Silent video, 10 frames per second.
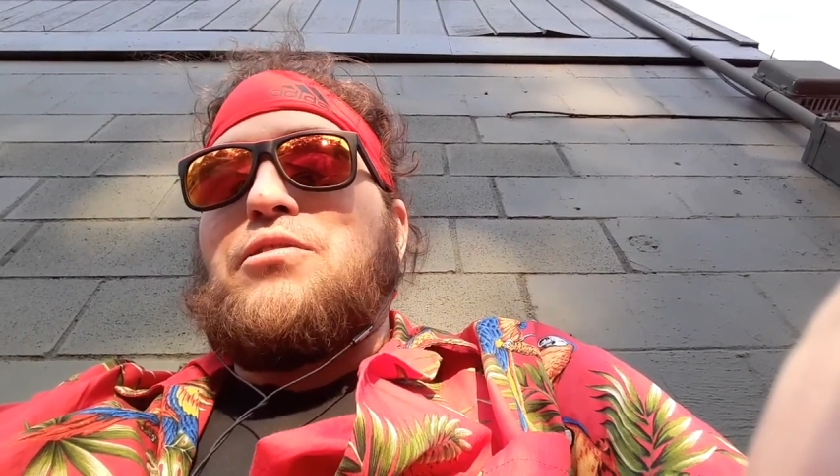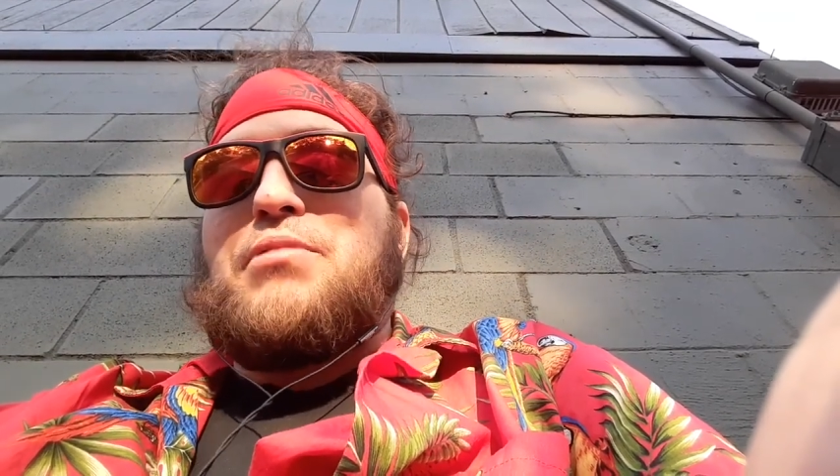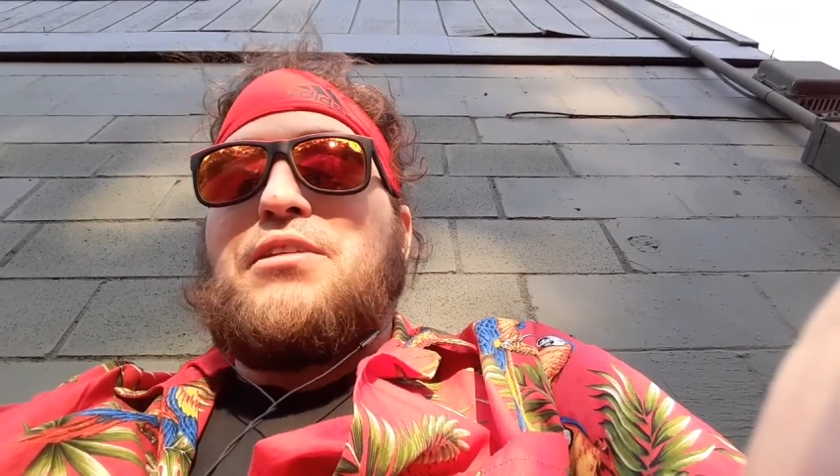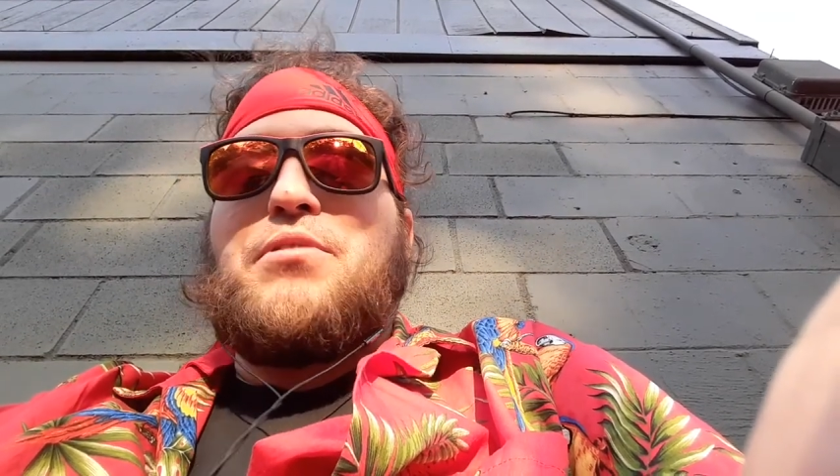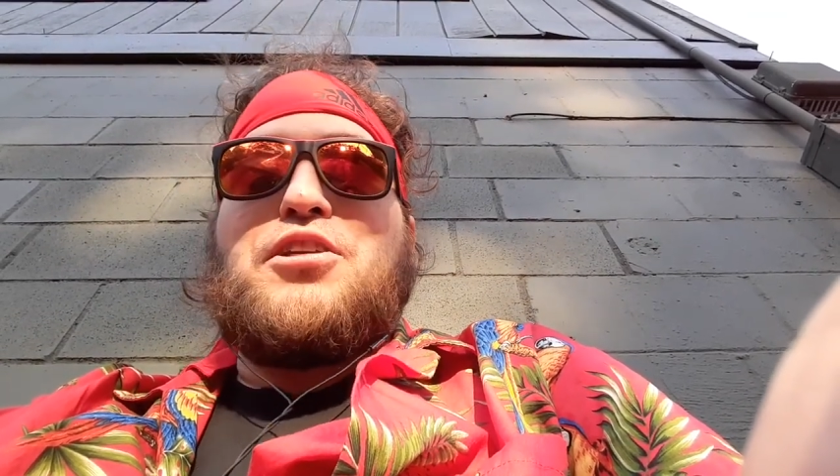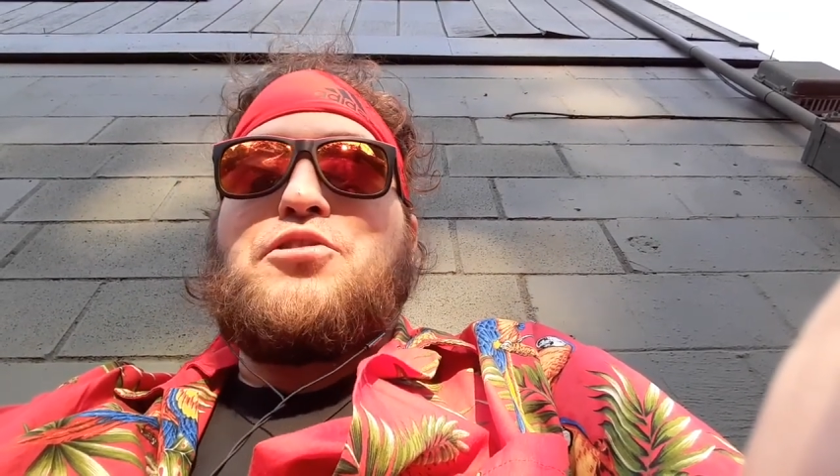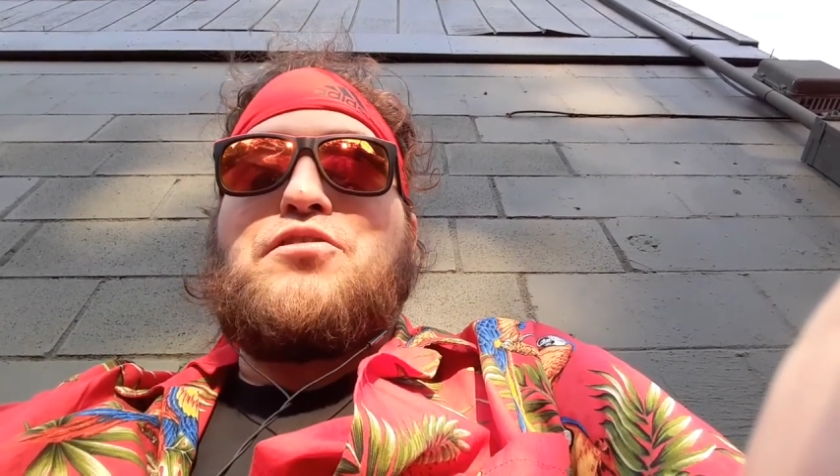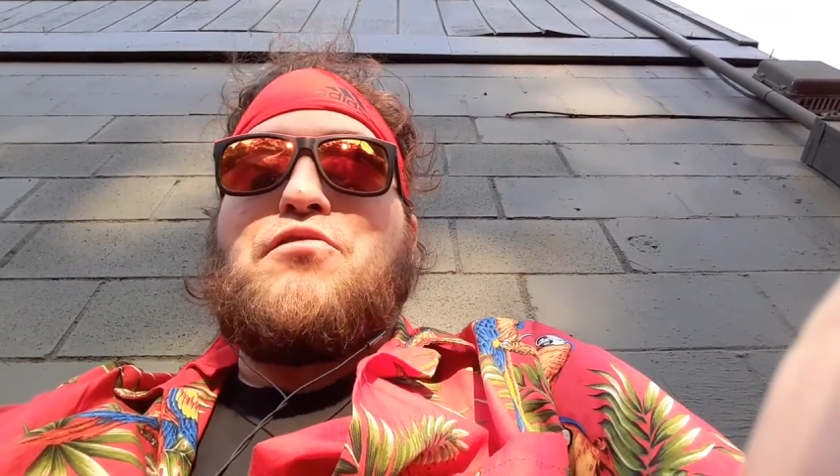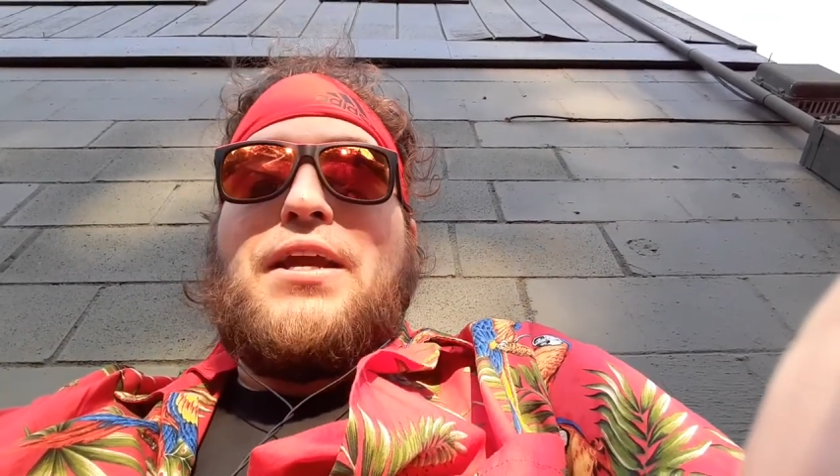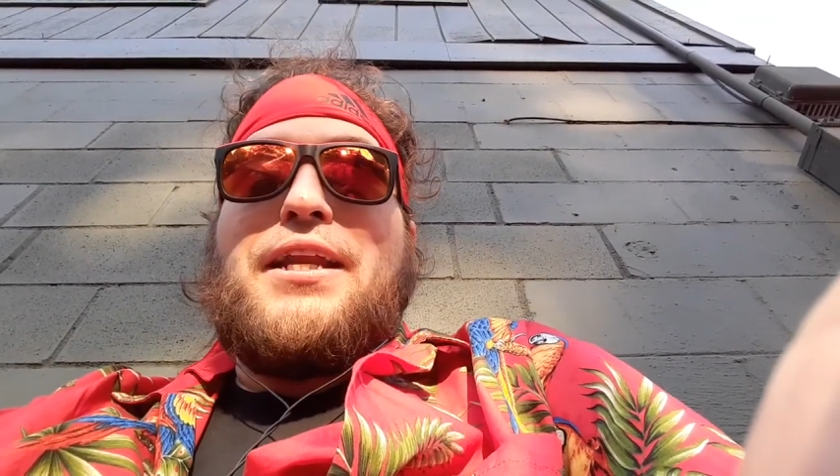
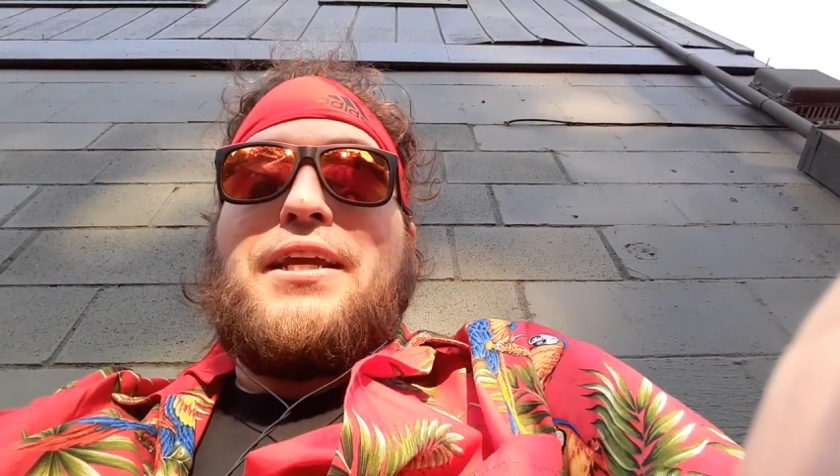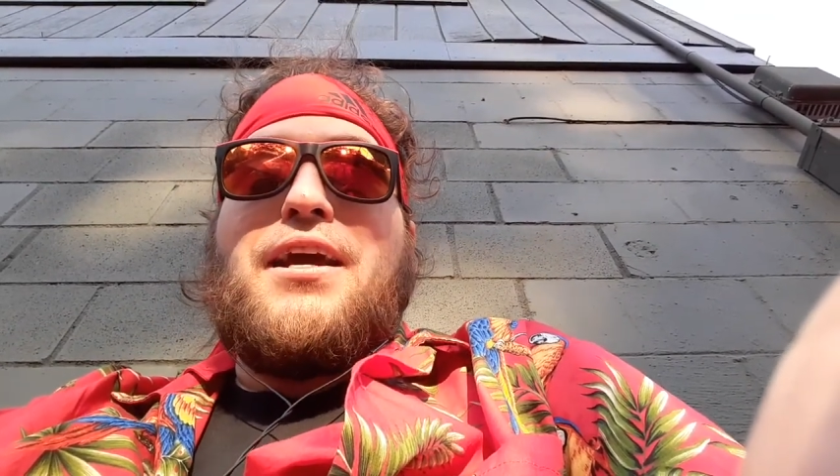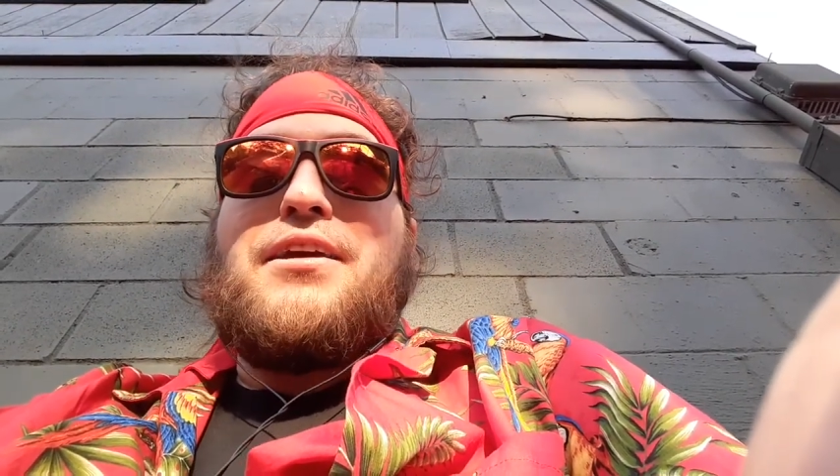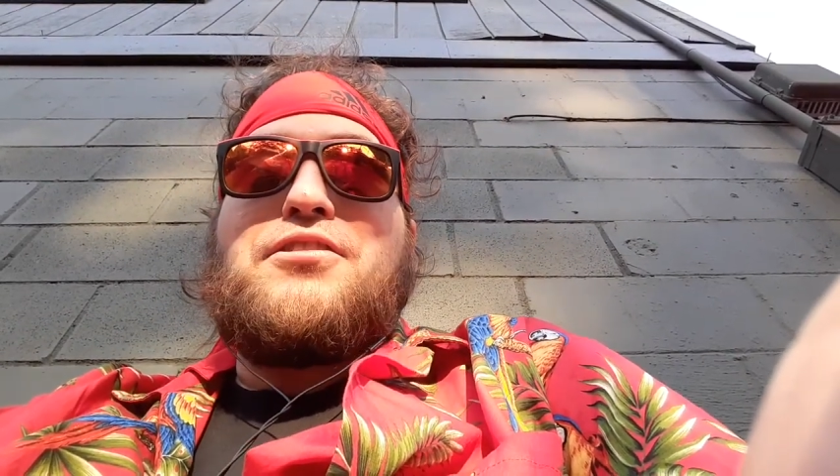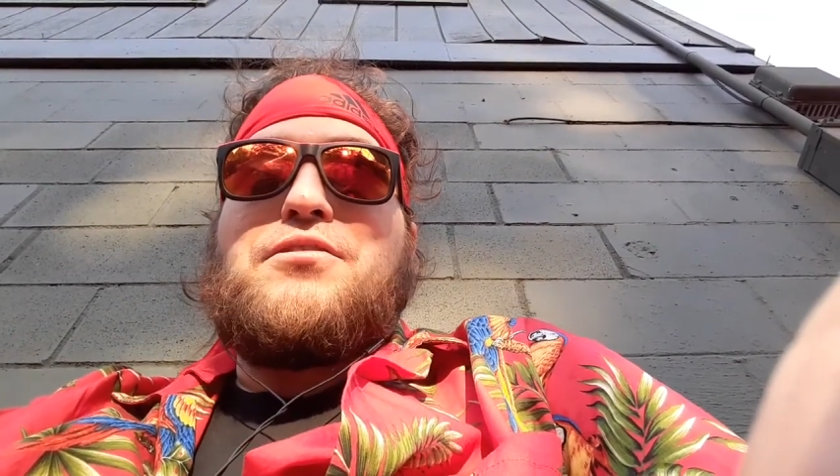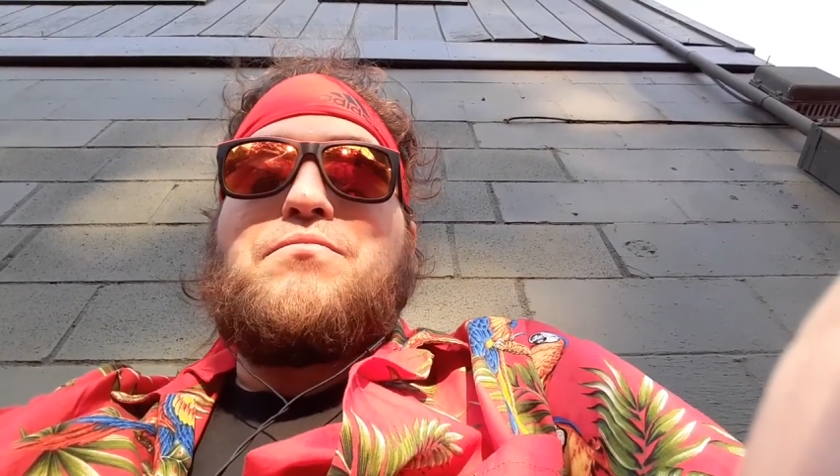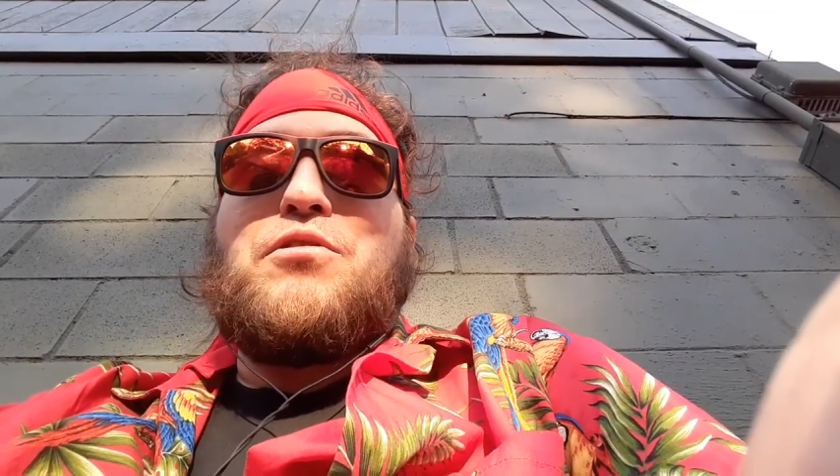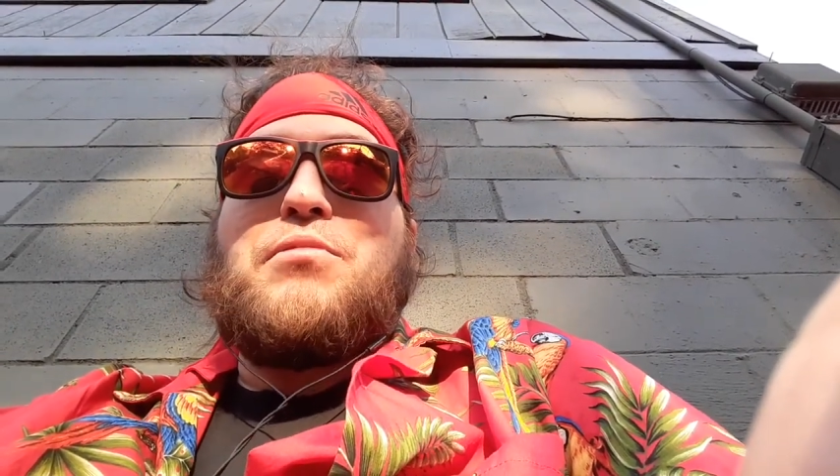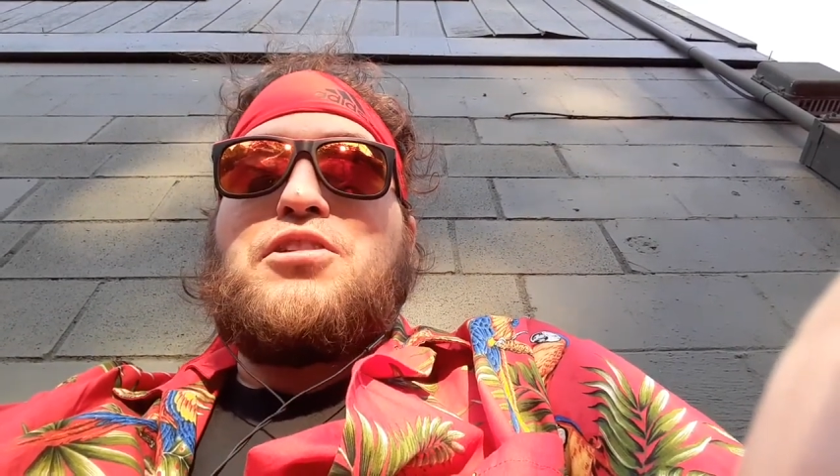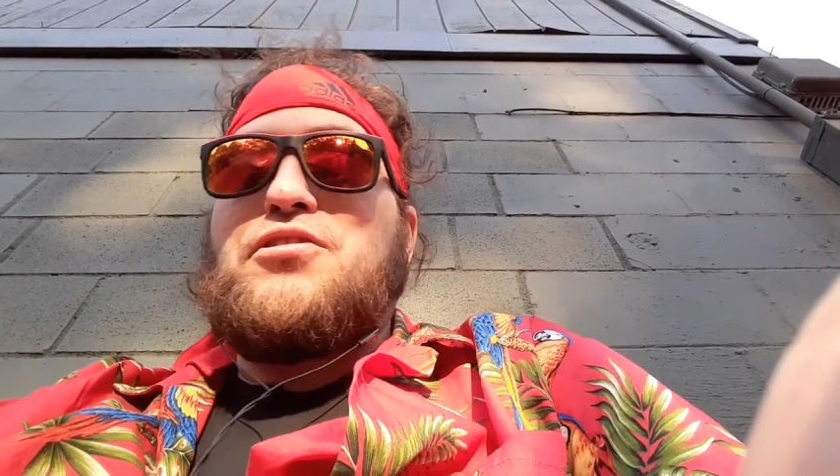pitchers for hitting guys
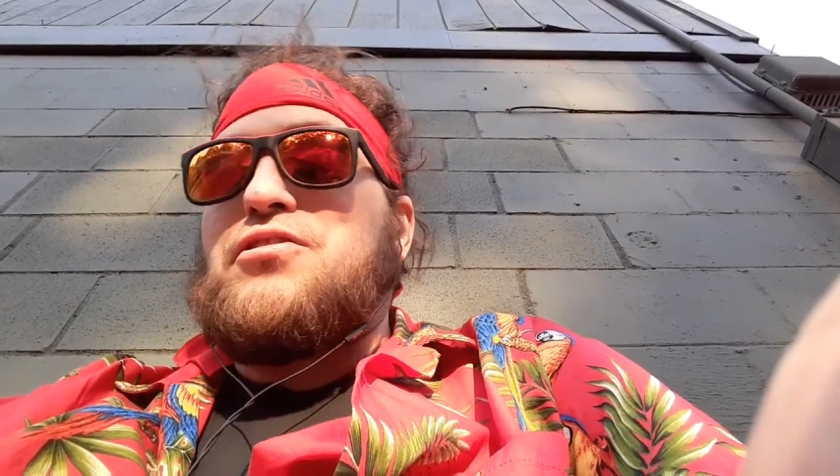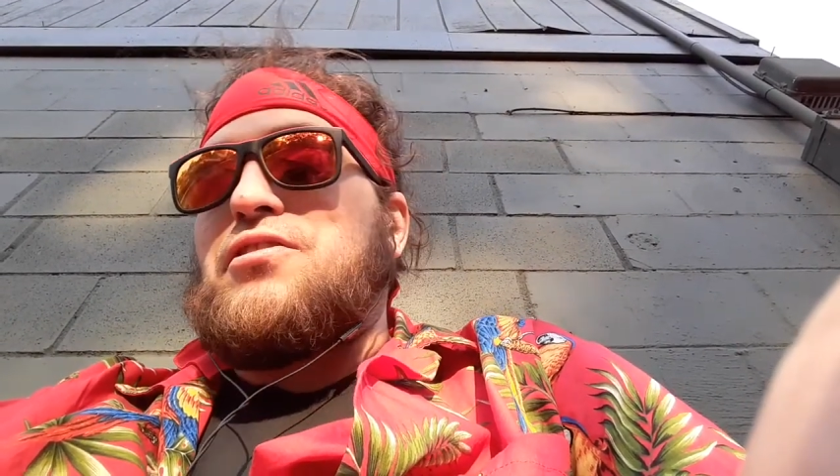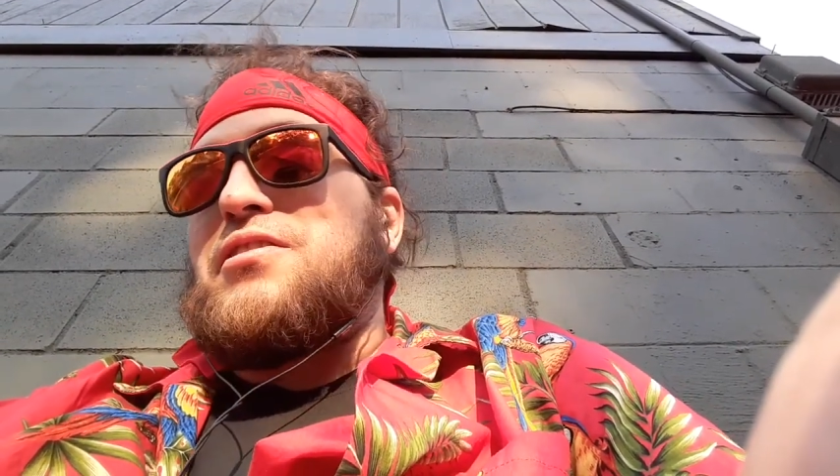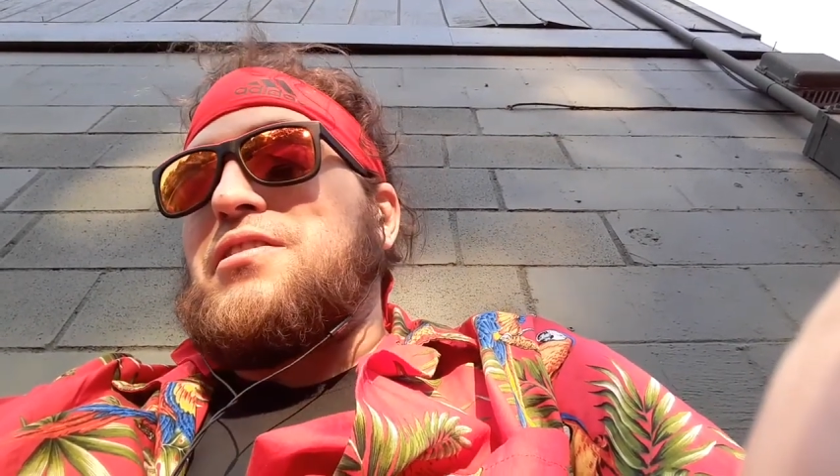with pitches.